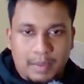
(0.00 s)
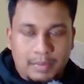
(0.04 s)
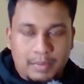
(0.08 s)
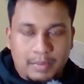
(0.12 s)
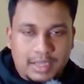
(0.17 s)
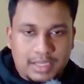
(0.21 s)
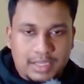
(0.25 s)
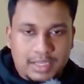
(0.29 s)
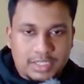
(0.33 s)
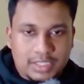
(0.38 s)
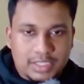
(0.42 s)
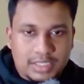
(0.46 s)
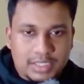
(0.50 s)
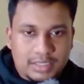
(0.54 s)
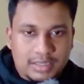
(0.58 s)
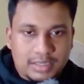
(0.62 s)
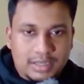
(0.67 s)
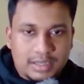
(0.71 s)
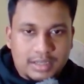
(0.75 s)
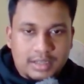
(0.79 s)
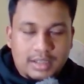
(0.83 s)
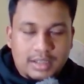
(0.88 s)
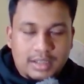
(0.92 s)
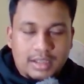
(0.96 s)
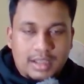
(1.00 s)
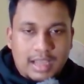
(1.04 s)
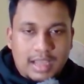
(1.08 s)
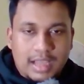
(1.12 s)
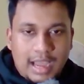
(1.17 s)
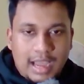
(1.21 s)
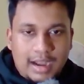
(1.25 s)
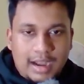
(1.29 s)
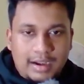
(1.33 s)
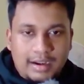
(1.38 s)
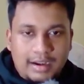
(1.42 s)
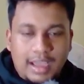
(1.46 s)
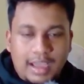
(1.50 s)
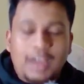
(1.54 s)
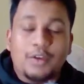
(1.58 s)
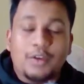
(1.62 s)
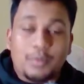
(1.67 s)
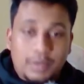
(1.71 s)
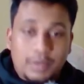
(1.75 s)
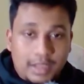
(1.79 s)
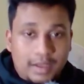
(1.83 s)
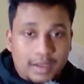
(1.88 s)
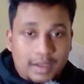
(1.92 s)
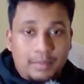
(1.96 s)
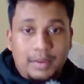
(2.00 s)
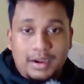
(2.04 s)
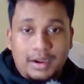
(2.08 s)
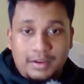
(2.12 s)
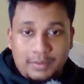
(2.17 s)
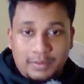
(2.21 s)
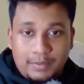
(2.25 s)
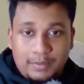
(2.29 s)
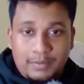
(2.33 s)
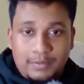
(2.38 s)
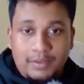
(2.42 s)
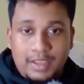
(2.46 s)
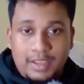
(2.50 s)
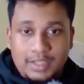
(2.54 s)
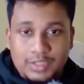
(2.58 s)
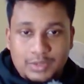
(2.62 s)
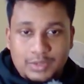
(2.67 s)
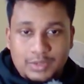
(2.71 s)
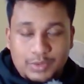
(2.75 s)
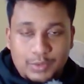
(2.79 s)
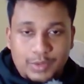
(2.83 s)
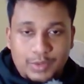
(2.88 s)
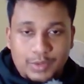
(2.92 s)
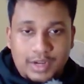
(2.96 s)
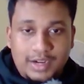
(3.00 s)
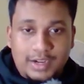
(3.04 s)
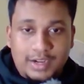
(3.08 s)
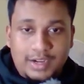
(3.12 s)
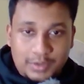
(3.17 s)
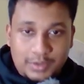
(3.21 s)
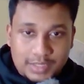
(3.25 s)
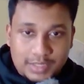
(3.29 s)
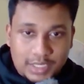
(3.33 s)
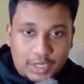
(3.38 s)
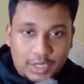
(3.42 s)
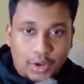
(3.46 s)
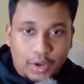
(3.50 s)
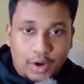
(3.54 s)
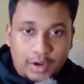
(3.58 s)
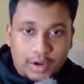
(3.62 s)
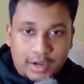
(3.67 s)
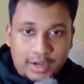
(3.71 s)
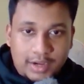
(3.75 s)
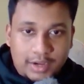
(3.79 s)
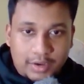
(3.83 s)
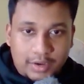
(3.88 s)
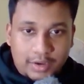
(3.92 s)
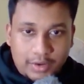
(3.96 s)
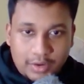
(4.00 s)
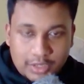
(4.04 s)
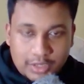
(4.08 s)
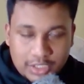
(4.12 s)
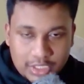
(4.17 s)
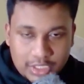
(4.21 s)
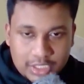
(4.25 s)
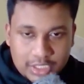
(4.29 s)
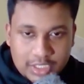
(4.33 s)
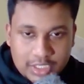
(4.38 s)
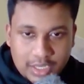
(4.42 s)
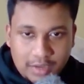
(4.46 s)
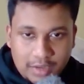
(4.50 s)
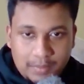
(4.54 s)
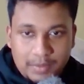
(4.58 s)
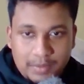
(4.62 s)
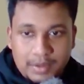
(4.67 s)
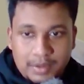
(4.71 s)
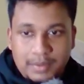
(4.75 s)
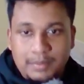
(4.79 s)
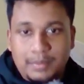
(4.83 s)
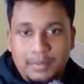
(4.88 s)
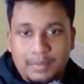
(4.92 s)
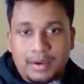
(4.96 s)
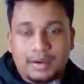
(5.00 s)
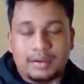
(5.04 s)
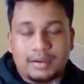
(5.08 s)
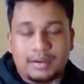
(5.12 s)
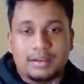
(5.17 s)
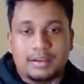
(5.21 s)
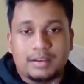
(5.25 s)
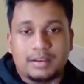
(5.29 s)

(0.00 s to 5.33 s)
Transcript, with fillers: application. And I know there are better ways to do that using .NET or C#, but